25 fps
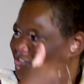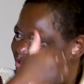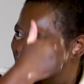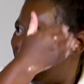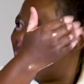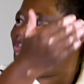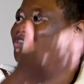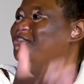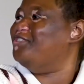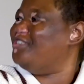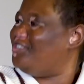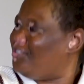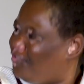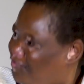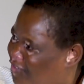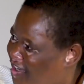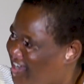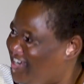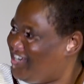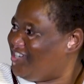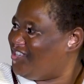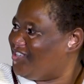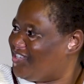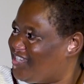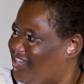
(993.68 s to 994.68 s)
you are going to
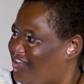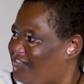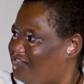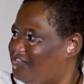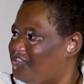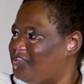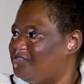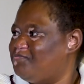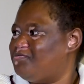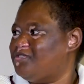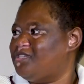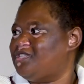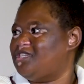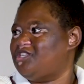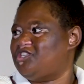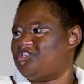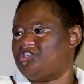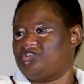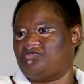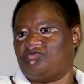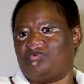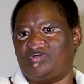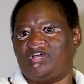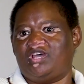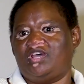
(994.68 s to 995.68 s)
find yourself in a
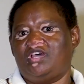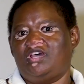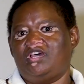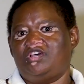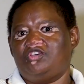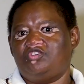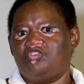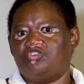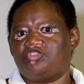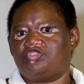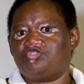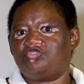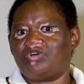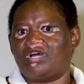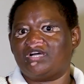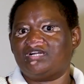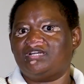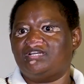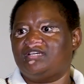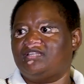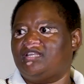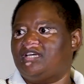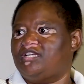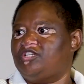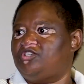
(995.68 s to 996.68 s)
position where you're
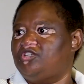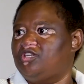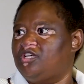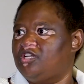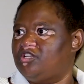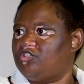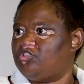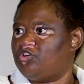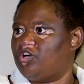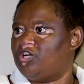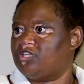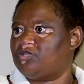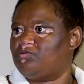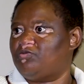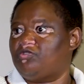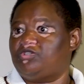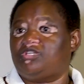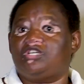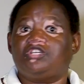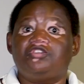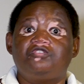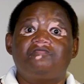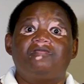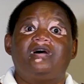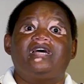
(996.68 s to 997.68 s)
struggling then to get
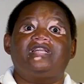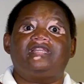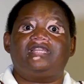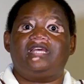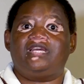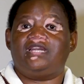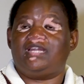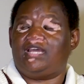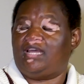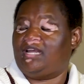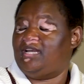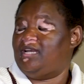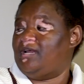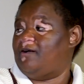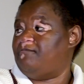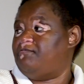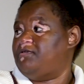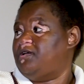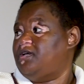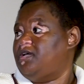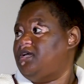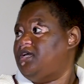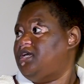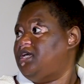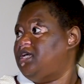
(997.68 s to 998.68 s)
transport, and you might then end up
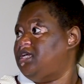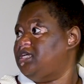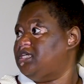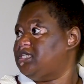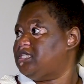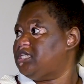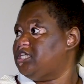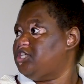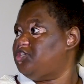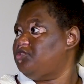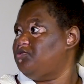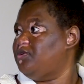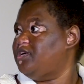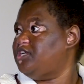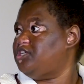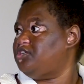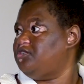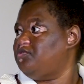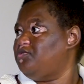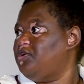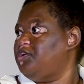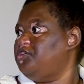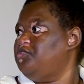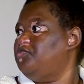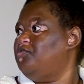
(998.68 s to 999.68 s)
in a
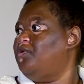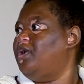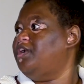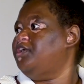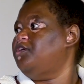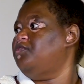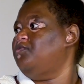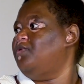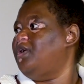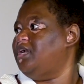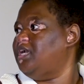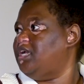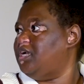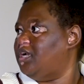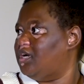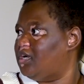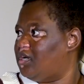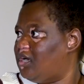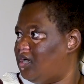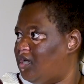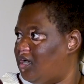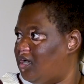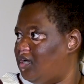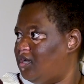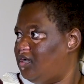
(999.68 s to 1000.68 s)
situation where you're one-on-one in a
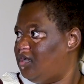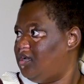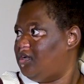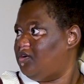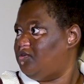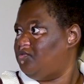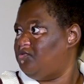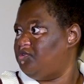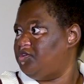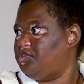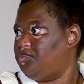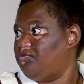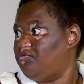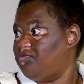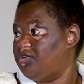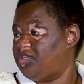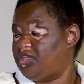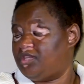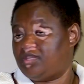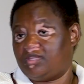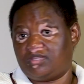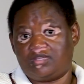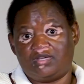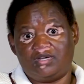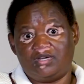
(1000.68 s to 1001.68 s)
car with
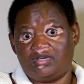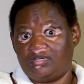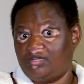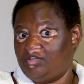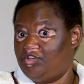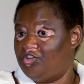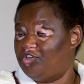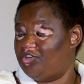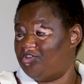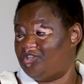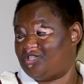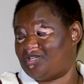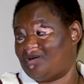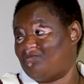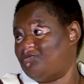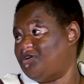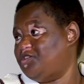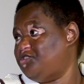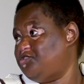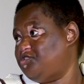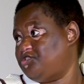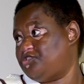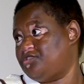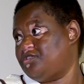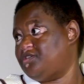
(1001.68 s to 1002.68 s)

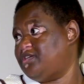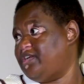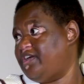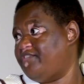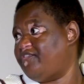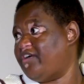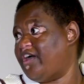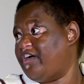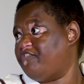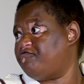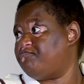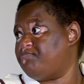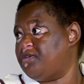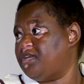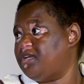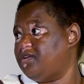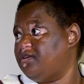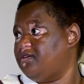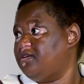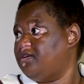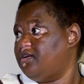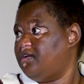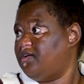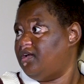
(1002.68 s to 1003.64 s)
someone you should never have been